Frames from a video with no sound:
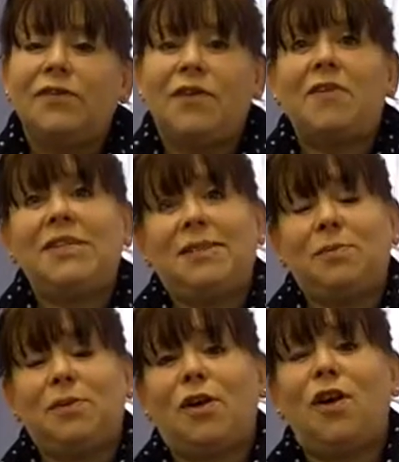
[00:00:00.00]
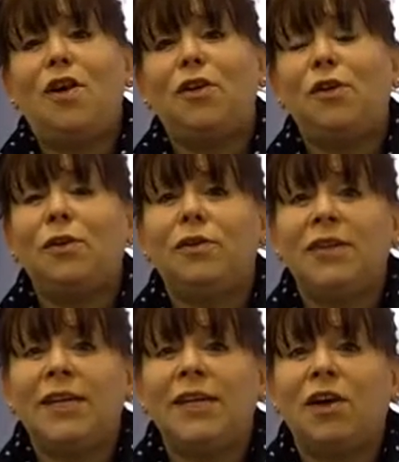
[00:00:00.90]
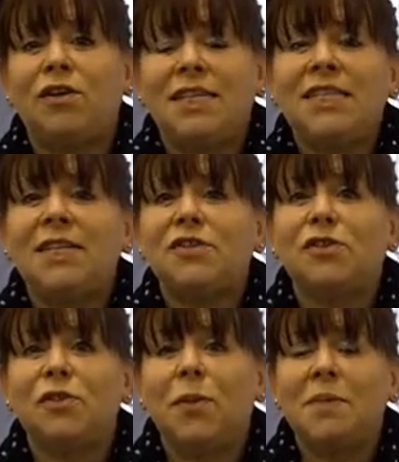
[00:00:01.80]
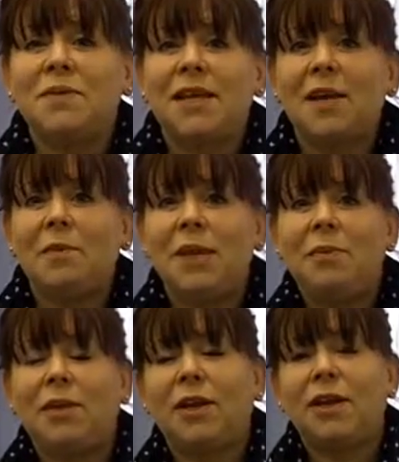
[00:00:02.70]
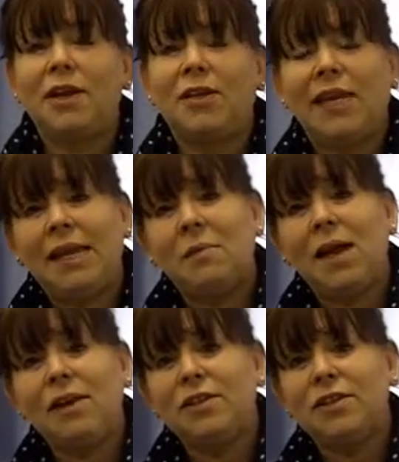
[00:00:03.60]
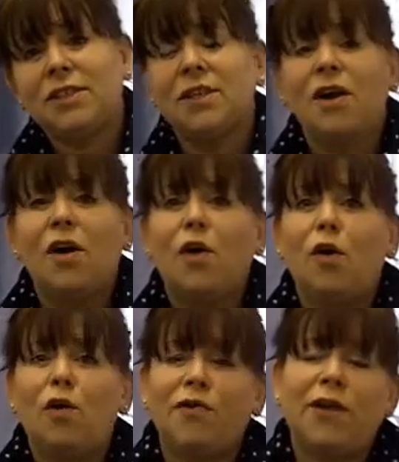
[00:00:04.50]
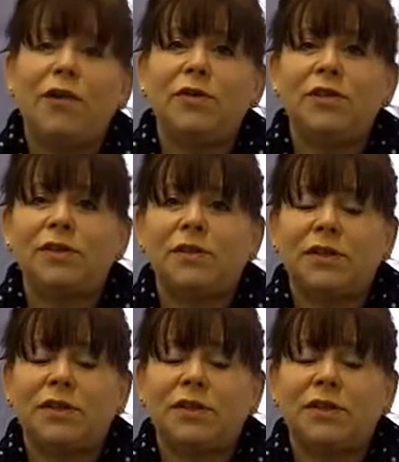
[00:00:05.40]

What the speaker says: Very simple, Carl. Our details are on the website. People can either email us or phone us.